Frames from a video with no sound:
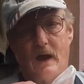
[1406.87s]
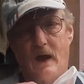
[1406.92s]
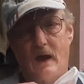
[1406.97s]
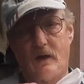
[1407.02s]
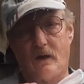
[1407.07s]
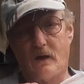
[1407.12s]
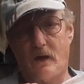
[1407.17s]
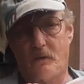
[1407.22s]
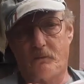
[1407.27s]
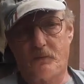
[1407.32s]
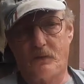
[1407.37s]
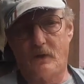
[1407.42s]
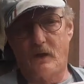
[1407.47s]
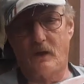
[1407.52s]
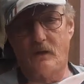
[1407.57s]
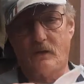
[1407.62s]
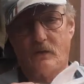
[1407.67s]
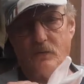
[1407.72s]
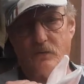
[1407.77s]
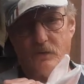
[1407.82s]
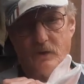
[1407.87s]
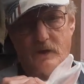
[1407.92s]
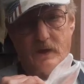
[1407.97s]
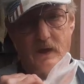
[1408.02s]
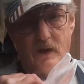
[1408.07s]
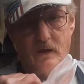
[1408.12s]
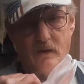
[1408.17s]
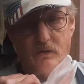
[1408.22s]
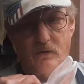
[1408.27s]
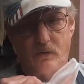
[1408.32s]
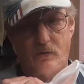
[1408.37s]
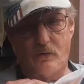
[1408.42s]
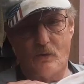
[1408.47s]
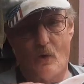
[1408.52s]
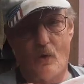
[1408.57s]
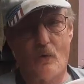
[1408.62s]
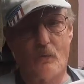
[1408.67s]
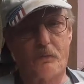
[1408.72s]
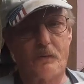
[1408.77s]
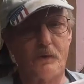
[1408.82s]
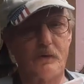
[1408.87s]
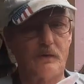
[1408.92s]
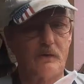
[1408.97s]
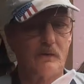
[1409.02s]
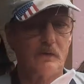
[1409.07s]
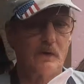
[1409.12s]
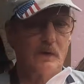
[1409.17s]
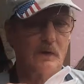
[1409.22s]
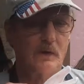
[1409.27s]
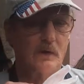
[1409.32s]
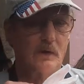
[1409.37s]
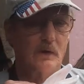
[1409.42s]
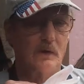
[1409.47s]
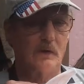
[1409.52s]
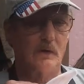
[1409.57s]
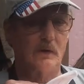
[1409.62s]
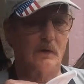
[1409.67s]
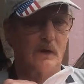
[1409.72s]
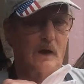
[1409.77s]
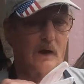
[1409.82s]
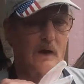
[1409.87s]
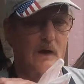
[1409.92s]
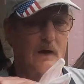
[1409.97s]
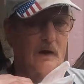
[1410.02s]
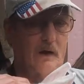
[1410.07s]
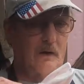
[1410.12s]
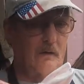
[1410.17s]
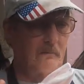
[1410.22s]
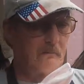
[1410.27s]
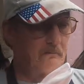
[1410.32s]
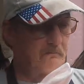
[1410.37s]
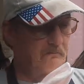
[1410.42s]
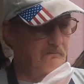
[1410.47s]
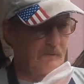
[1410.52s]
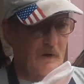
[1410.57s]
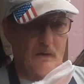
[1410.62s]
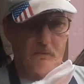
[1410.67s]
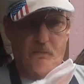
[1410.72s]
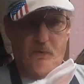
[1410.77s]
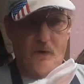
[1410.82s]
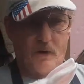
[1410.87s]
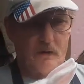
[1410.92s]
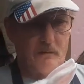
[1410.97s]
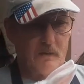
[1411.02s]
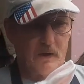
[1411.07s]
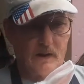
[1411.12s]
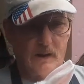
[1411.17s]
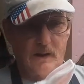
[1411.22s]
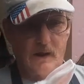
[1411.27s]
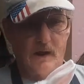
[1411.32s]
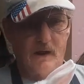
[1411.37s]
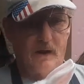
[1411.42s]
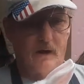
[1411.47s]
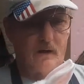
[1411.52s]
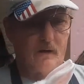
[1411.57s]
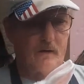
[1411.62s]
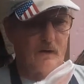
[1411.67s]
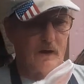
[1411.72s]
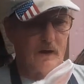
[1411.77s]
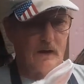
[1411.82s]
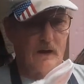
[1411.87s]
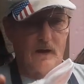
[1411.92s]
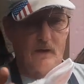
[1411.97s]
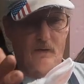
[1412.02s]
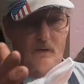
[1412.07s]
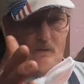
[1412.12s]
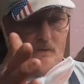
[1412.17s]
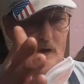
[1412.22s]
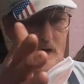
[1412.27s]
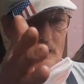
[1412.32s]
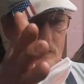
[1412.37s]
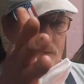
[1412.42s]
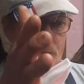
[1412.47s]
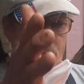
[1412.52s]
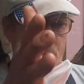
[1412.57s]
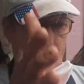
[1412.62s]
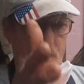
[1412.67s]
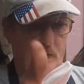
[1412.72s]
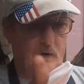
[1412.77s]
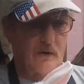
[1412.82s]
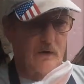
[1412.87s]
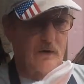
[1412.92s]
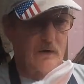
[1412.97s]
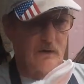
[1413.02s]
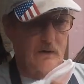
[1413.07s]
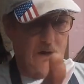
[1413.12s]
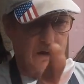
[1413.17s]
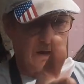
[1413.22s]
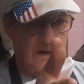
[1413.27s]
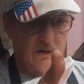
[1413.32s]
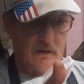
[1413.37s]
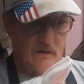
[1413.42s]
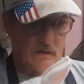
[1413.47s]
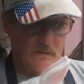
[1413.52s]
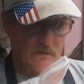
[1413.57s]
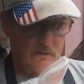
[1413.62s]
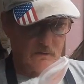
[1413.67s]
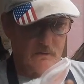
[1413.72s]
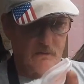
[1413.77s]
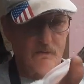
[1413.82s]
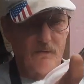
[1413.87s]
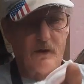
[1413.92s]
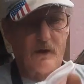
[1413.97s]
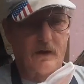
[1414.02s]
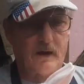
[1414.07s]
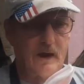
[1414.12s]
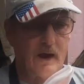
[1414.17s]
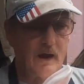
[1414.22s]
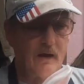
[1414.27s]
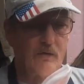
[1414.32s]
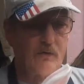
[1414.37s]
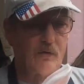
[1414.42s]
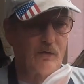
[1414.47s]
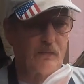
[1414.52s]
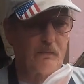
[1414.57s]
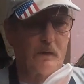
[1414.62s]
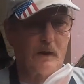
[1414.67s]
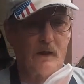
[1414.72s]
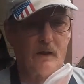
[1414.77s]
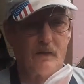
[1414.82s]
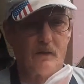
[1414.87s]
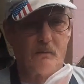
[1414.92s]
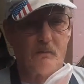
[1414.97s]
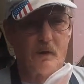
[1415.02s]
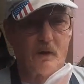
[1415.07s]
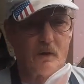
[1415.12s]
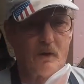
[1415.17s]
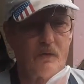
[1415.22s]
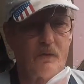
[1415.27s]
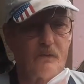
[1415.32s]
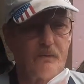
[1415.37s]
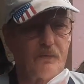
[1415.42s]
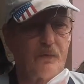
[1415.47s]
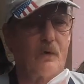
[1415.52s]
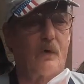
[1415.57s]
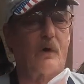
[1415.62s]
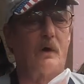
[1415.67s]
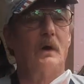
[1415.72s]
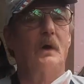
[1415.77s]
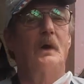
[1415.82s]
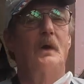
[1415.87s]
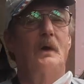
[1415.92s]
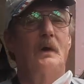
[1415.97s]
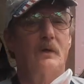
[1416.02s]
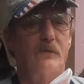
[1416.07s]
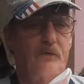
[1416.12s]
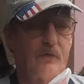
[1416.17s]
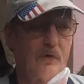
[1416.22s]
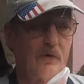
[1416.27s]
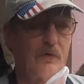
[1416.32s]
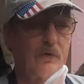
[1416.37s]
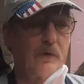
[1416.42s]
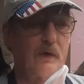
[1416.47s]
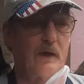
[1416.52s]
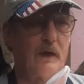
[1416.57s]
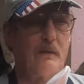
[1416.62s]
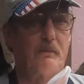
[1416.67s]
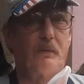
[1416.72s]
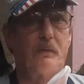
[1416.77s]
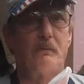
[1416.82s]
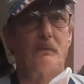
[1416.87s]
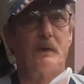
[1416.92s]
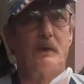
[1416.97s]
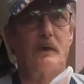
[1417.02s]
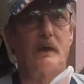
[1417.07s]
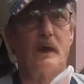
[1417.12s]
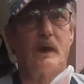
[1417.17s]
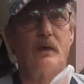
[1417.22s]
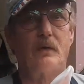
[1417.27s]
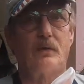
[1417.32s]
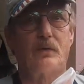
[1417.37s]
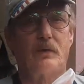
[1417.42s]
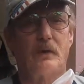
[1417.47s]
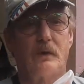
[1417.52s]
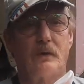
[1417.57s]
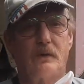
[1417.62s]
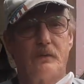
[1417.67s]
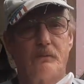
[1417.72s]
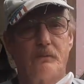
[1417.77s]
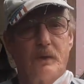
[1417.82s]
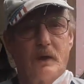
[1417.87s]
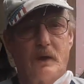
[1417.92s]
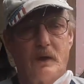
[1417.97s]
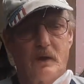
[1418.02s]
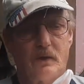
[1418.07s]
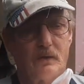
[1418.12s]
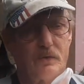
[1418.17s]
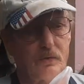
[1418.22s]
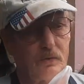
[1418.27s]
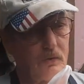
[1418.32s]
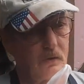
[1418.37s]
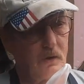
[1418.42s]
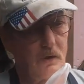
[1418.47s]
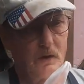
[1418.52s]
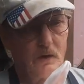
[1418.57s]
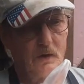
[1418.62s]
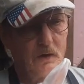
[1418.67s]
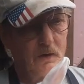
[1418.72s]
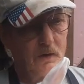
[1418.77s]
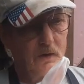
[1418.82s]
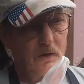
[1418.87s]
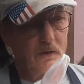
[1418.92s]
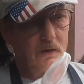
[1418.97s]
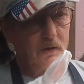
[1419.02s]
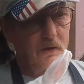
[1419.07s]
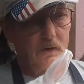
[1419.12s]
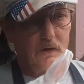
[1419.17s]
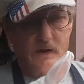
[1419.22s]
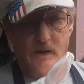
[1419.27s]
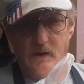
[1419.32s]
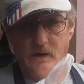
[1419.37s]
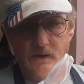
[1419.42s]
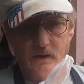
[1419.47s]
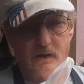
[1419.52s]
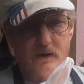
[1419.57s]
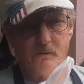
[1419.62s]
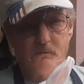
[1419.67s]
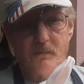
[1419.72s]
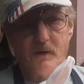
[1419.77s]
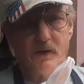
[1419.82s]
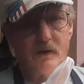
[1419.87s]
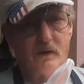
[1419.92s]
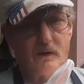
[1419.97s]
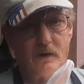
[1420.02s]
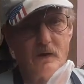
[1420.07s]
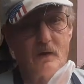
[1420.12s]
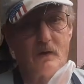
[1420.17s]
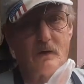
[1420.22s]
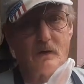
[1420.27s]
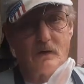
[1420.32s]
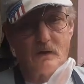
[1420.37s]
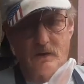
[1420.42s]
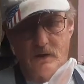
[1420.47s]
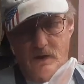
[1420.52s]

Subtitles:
had a couple extra cages open. I put them in there, and then the rest were in their cages, but in the middle of the floor, just to keep them in the AC, because heat can be a killer,